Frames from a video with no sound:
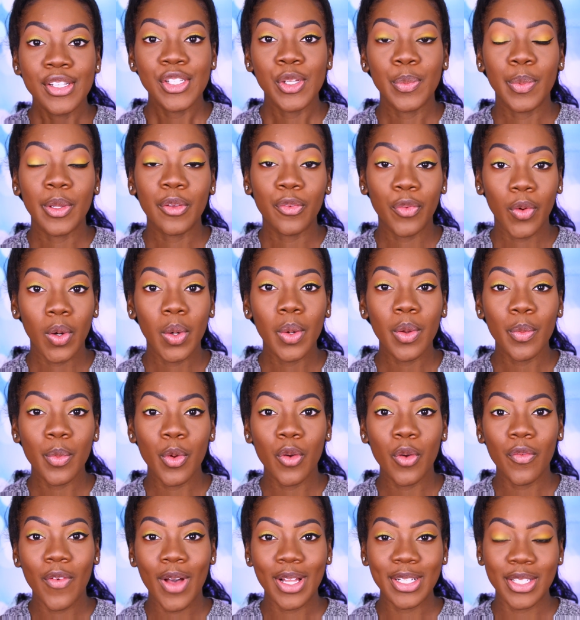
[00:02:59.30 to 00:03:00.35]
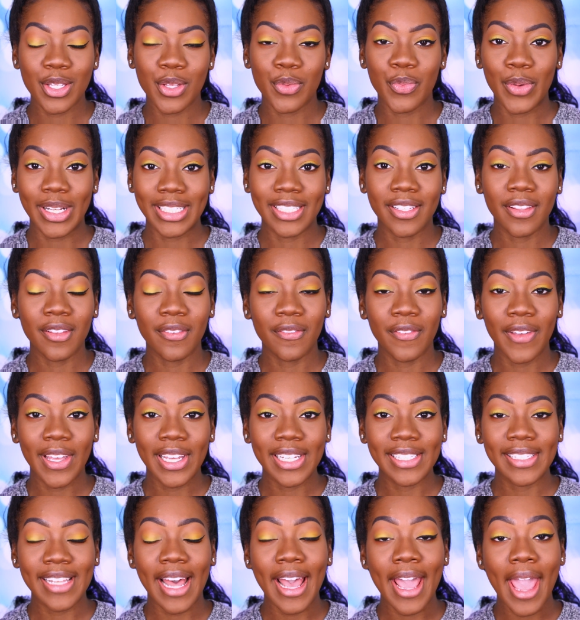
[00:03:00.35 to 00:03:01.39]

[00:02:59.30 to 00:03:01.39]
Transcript: So before we move on to the rest of the face,